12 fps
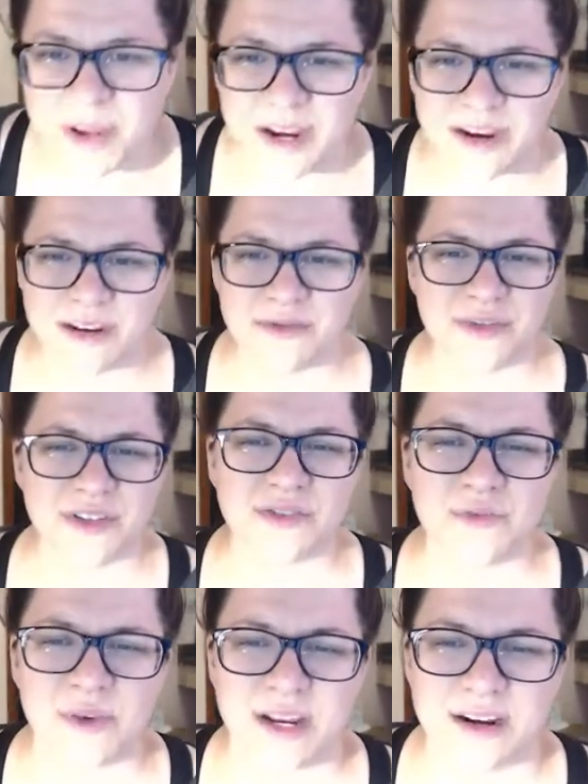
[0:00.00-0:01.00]
weird. It was
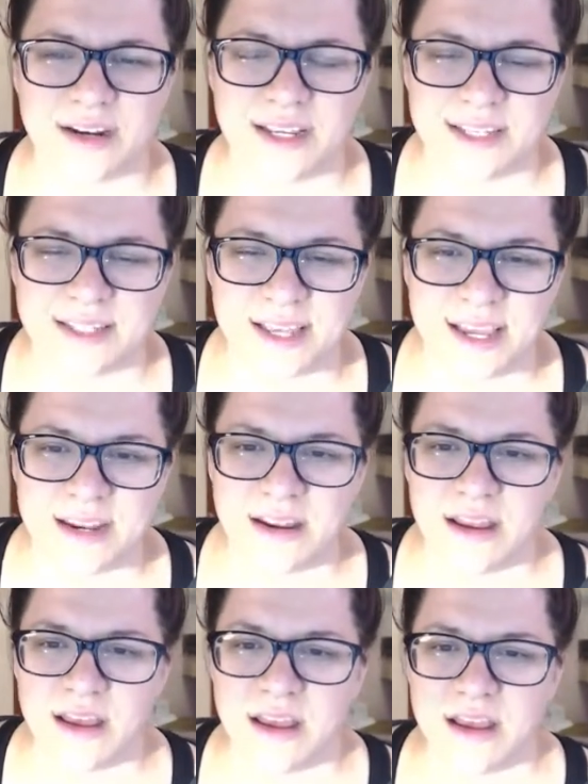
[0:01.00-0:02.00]
just weird. He said
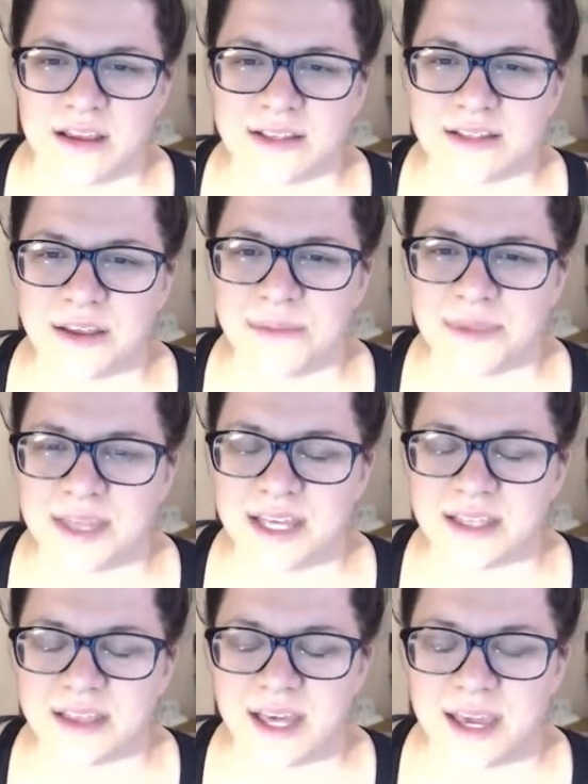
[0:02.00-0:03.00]

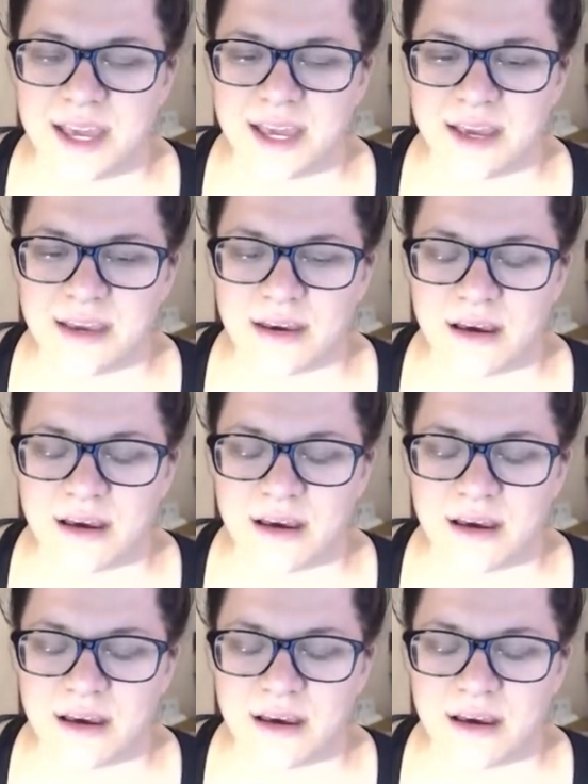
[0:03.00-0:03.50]
something like,